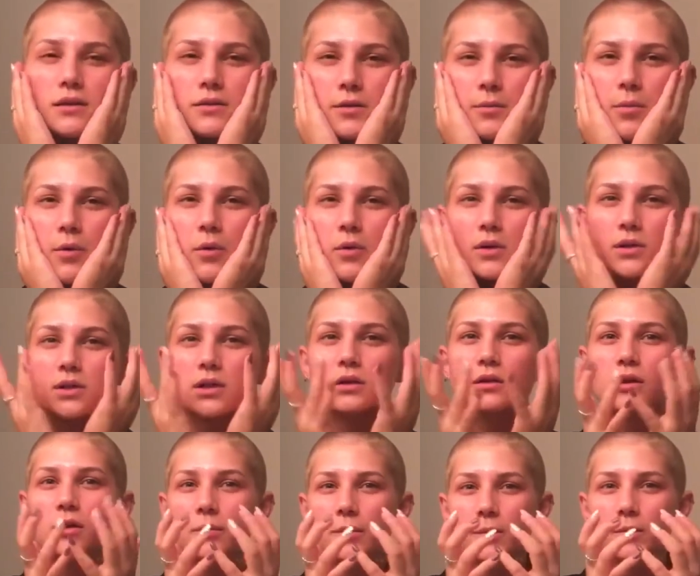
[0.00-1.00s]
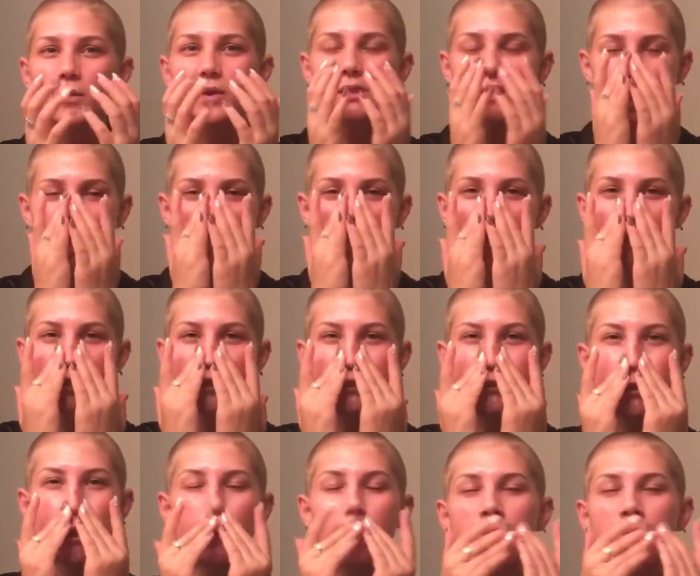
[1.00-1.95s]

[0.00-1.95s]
The pores are a little bit more tightened.